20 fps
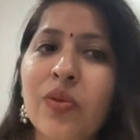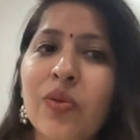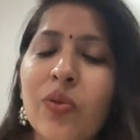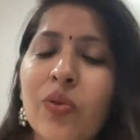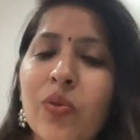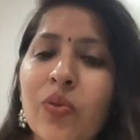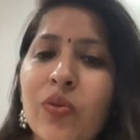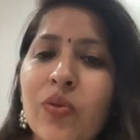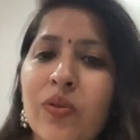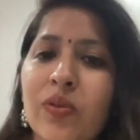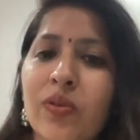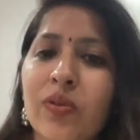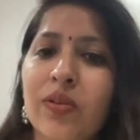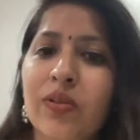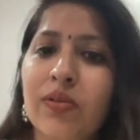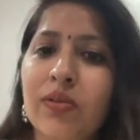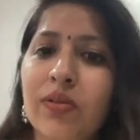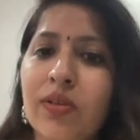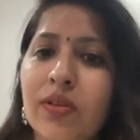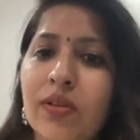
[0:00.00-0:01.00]
So
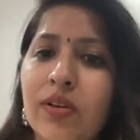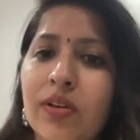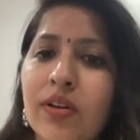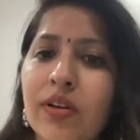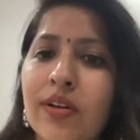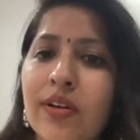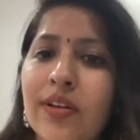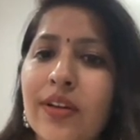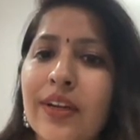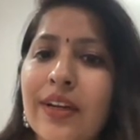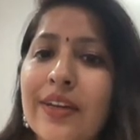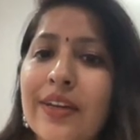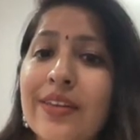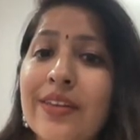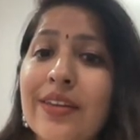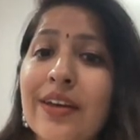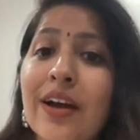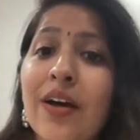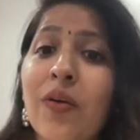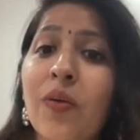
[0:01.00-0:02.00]
it is
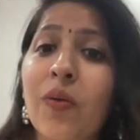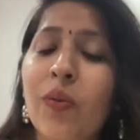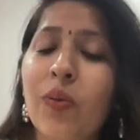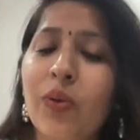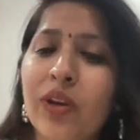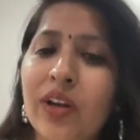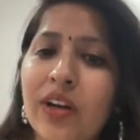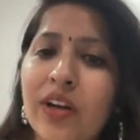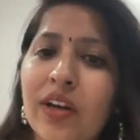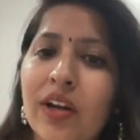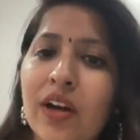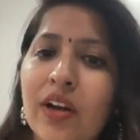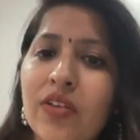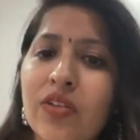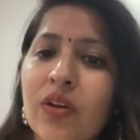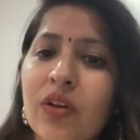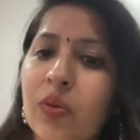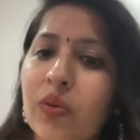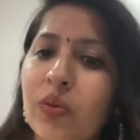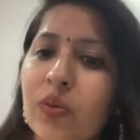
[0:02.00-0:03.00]
a Korean
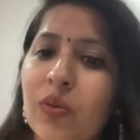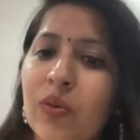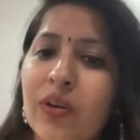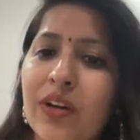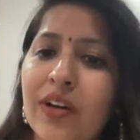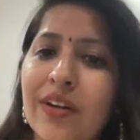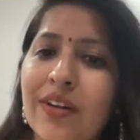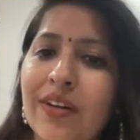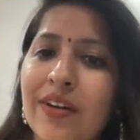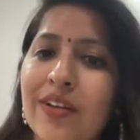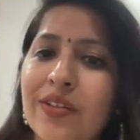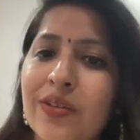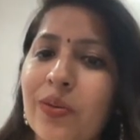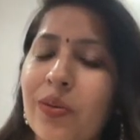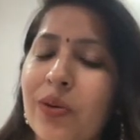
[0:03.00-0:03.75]
dance, South Korean dance.